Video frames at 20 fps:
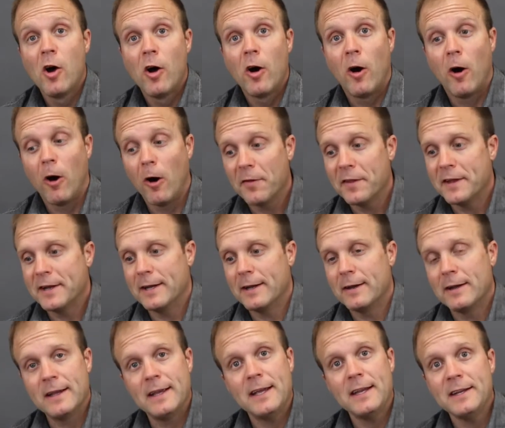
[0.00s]
all that
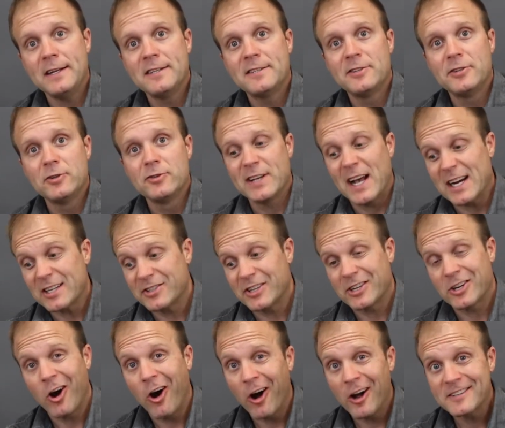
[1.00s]
it needs to do is actually
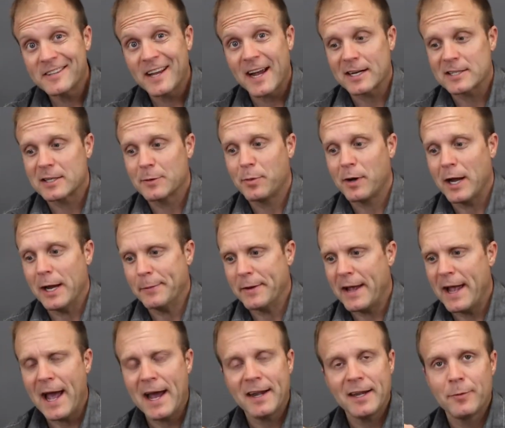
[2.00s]
contact the pipe.
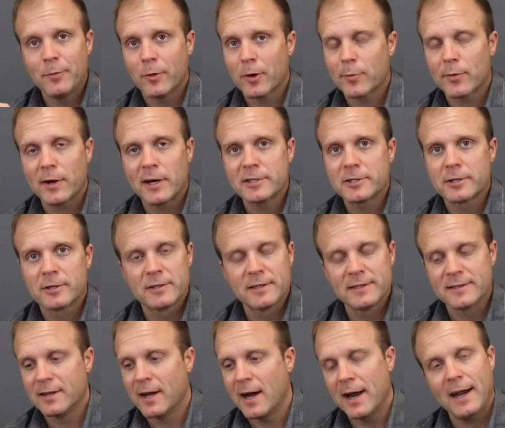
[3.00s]
Adding more pressure does
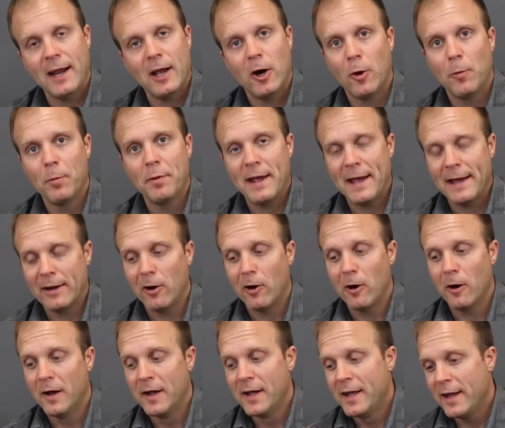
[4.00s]
not help at all.
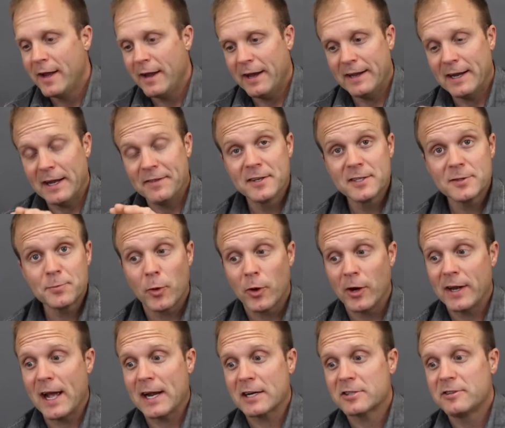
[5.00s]
And at this point,
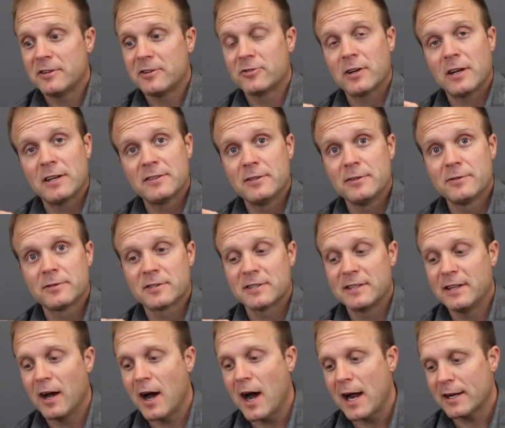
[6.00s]
actually, the transducer is
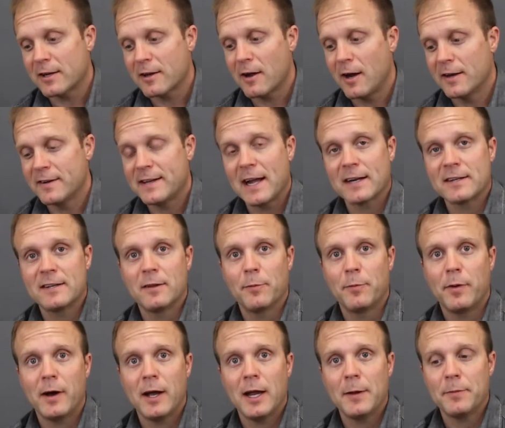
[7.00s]
not contacting the
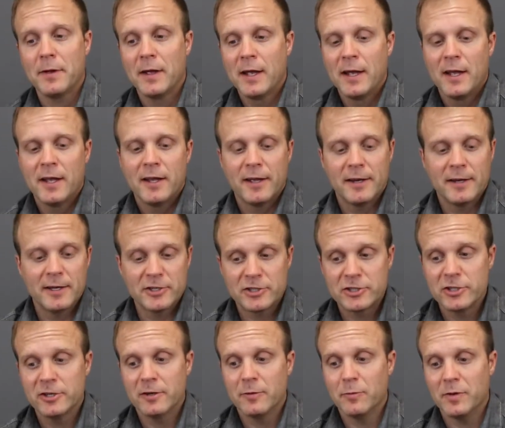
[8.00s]
pipe, and it
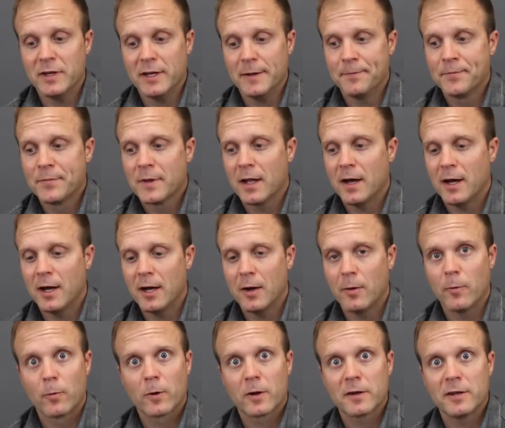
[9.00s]
shouldn't be.
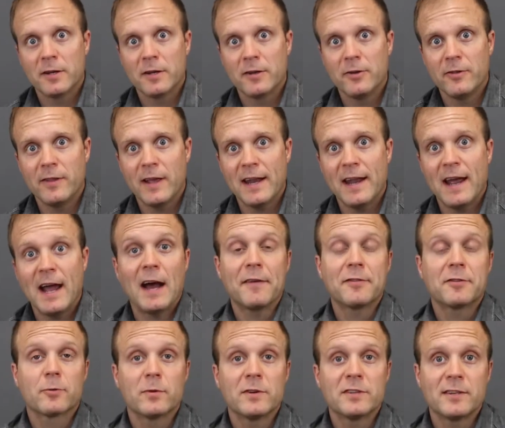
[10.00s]
We're going to do that after
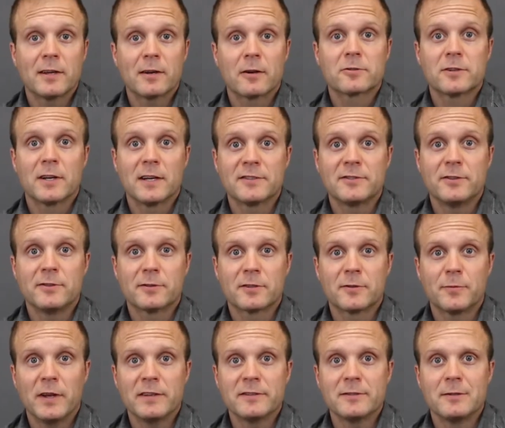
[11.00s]
we set our transducer spacing.